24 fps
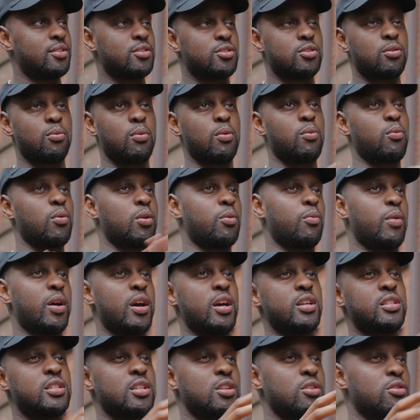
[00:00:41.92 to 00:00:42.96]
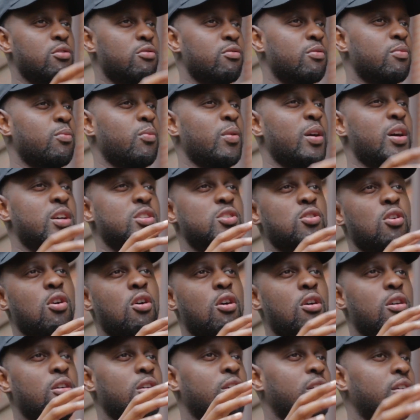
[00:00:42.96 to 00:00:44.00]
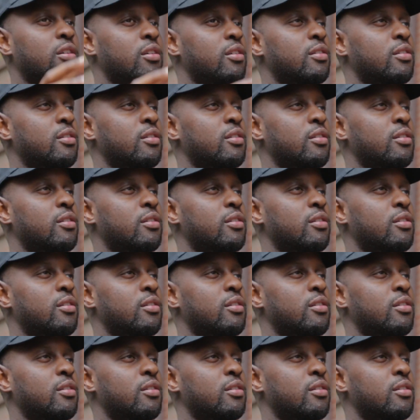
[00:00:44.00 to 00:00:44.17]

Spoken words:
So where is it? Where's your heart